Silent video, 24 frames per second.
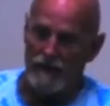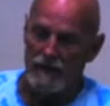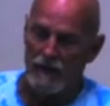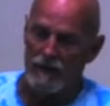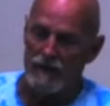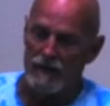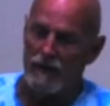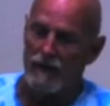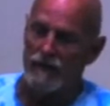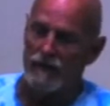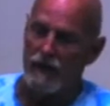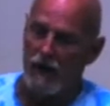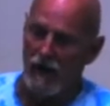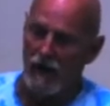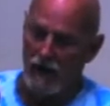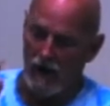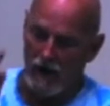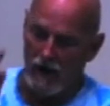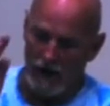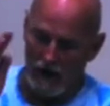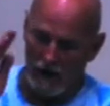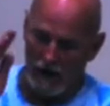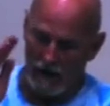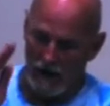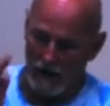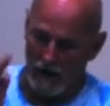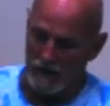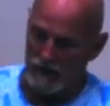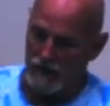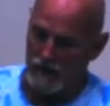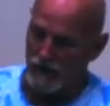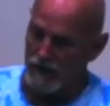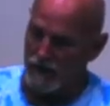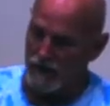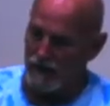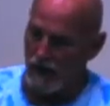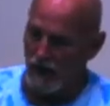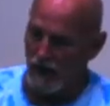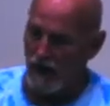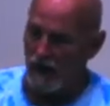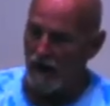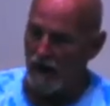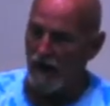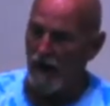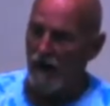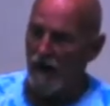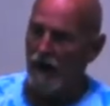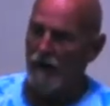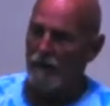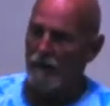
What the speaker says: stone." She goes, "Oh, I'm so sorry.